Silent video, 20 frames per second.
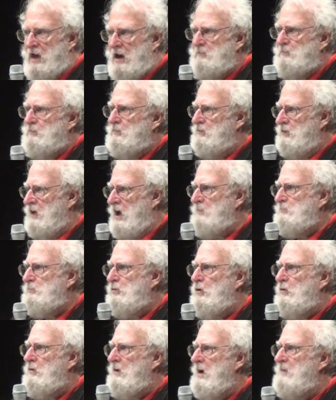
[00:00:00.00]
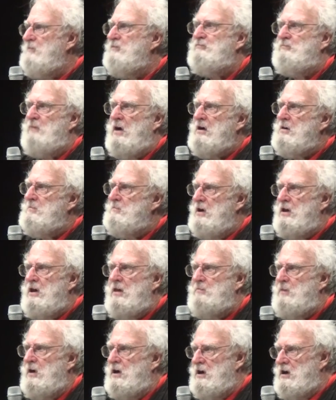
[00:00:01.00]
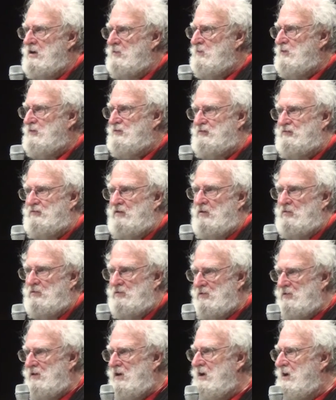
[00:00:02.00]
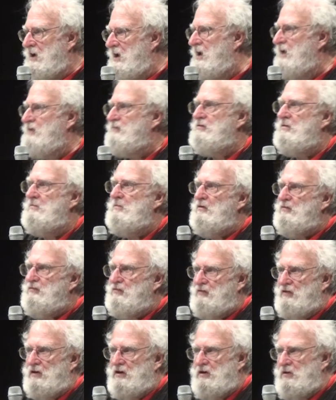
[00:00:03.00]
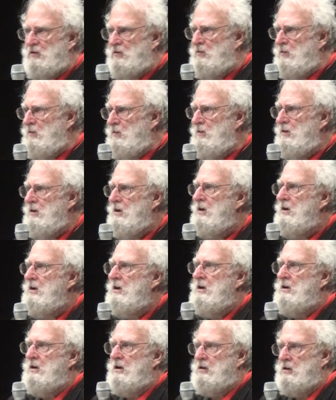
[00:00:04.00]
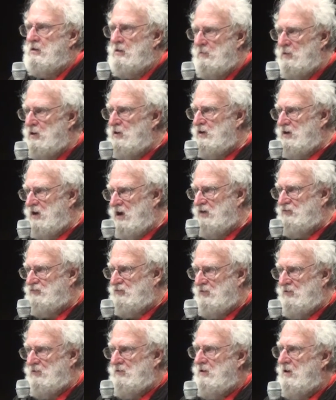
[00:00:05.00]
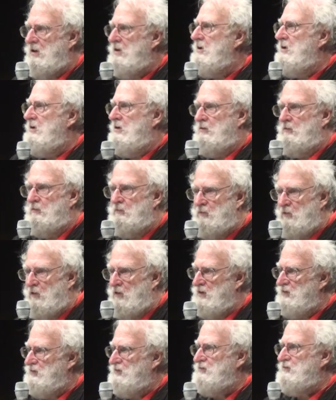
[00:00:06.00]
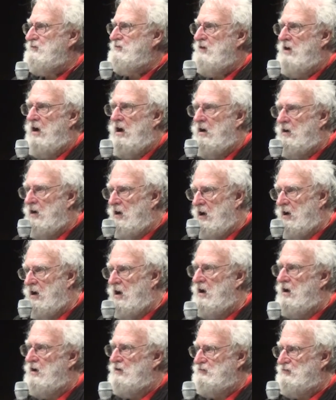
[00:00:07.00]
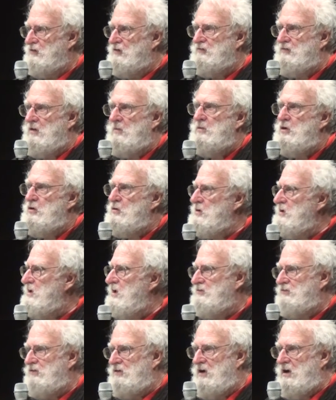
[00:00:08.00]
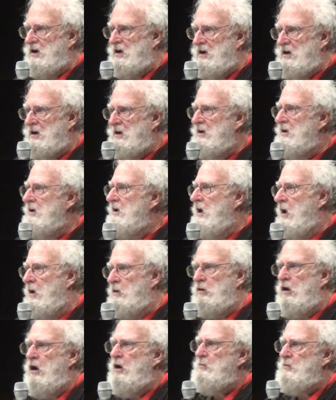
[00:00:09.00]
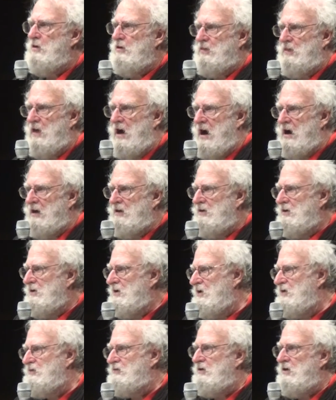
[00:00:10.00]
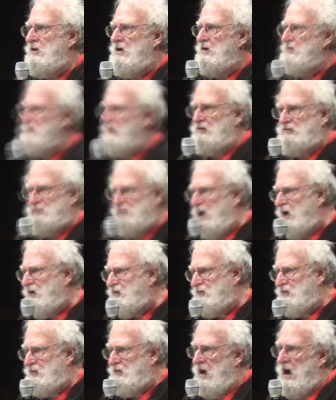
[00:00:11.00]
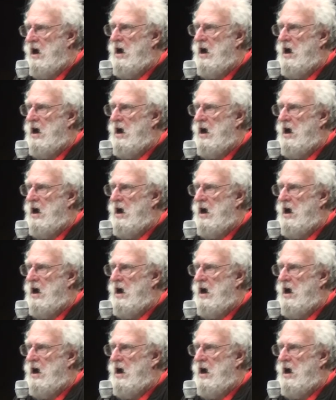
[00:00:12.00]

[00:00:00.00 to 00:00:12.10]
That program is recommended by Edward Snowden as the most secure communication voice system that you can get today. Along with that is a text